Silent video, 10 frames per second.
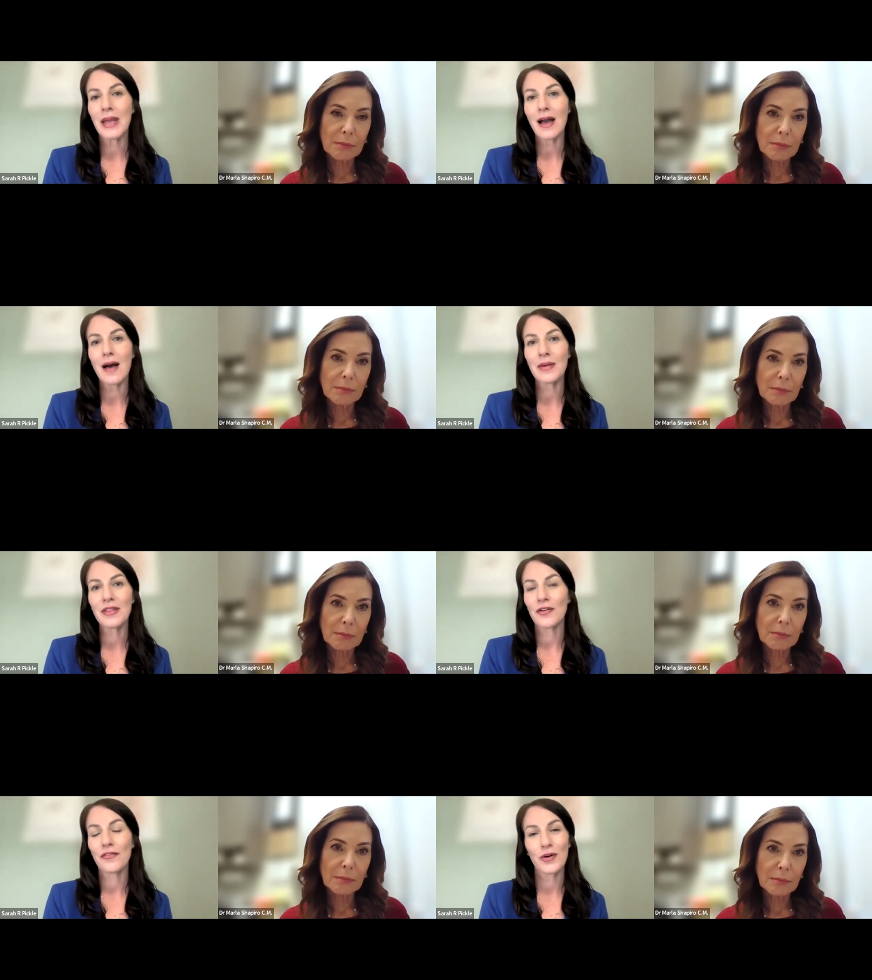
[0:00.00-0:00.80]
Speaker 1: may come
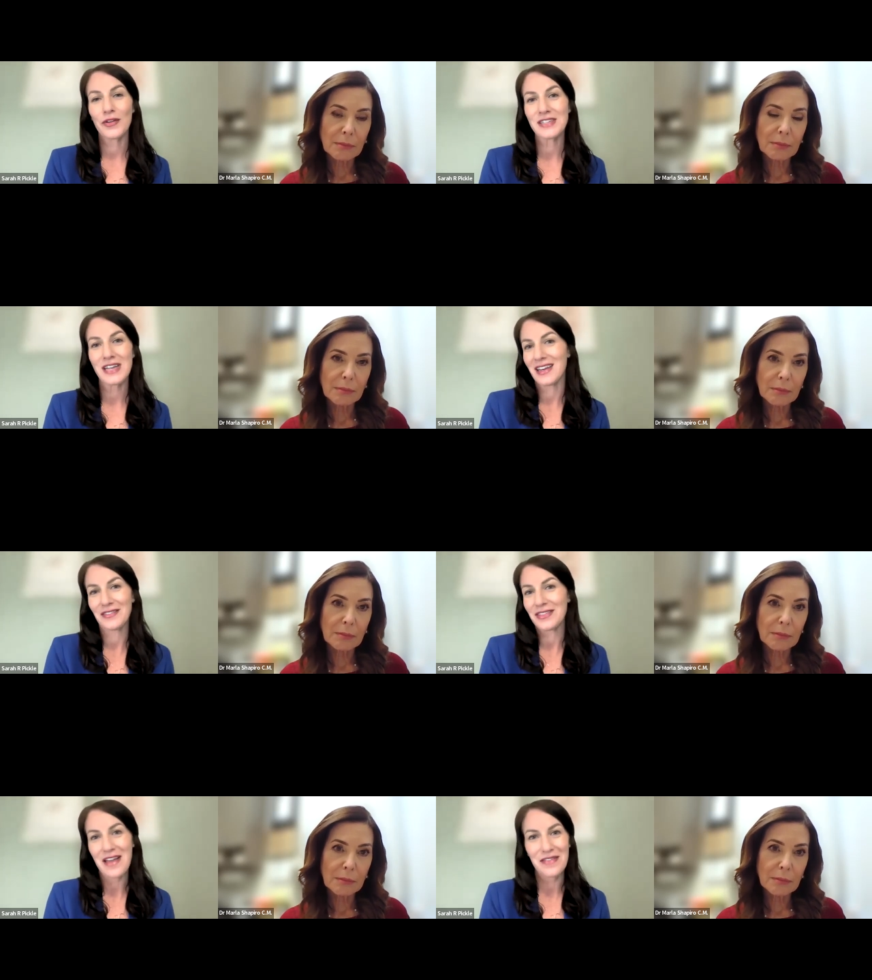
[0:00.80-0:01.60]
in their fourth
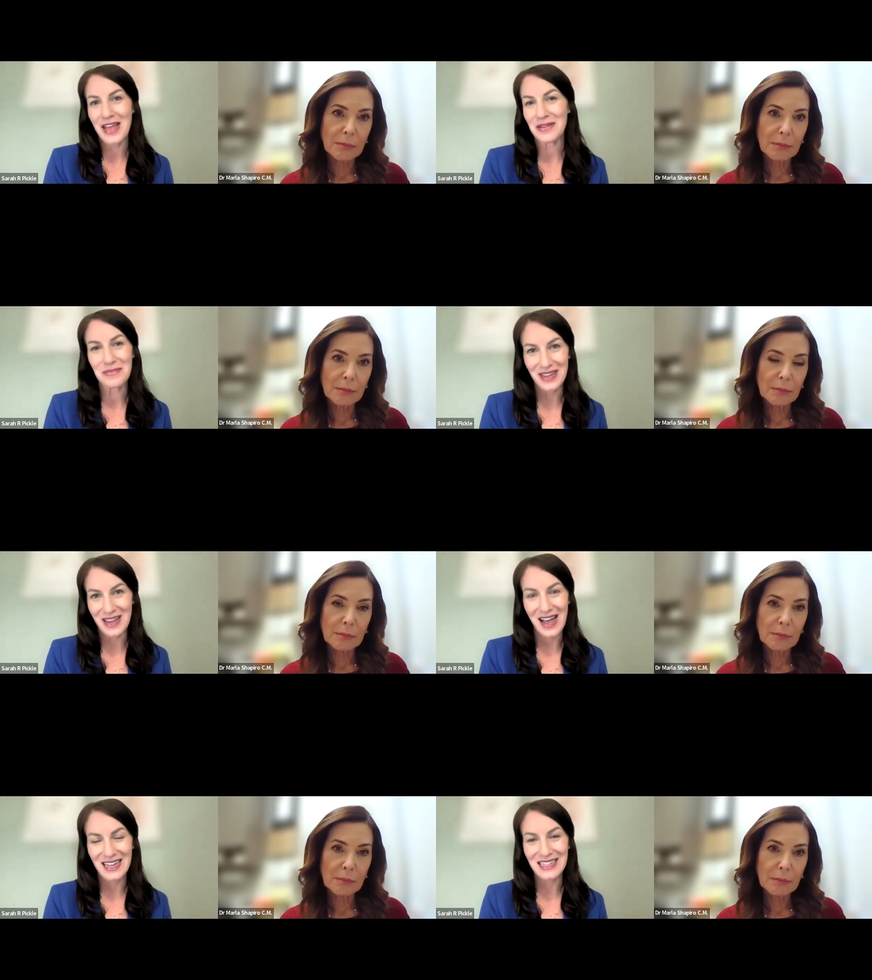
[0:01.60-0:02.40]
decade of life and
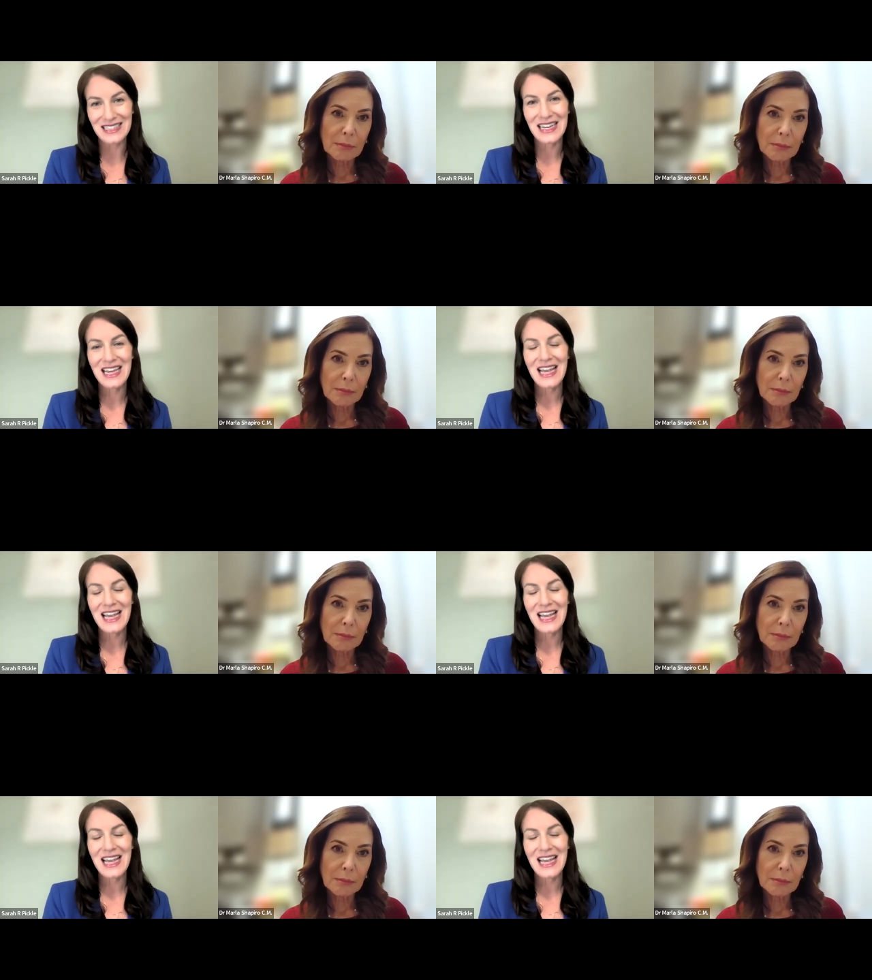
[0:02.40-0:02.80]
beyond.